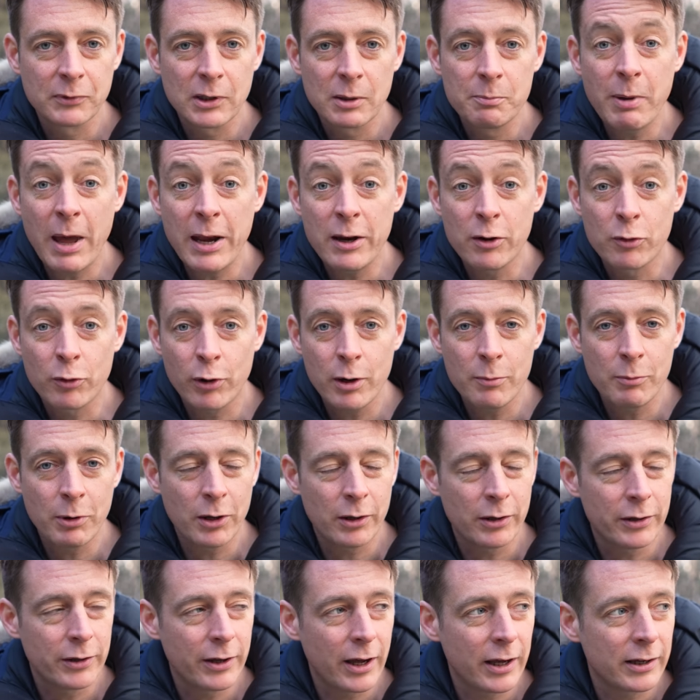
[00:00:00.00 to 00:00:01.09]
petty
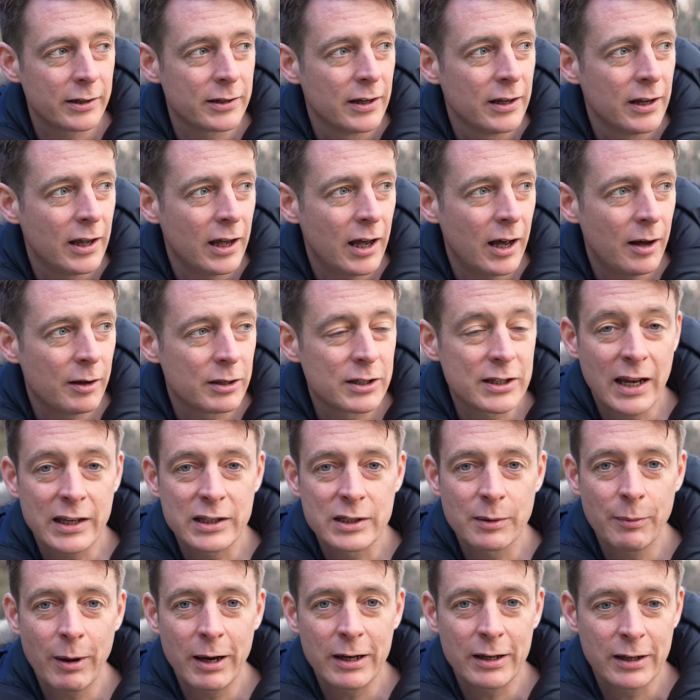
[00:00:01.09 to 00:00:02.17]
criminal that
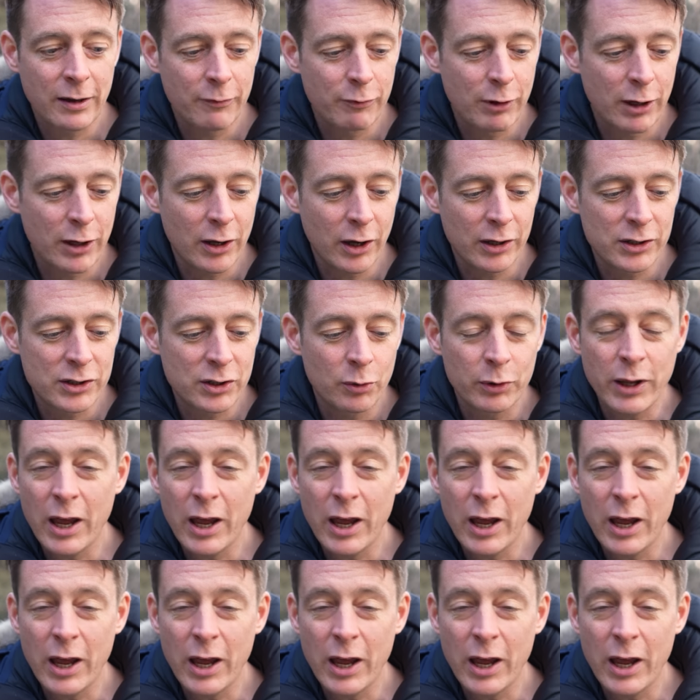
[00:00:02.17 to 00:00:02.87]
Zelensky might have given a gun to.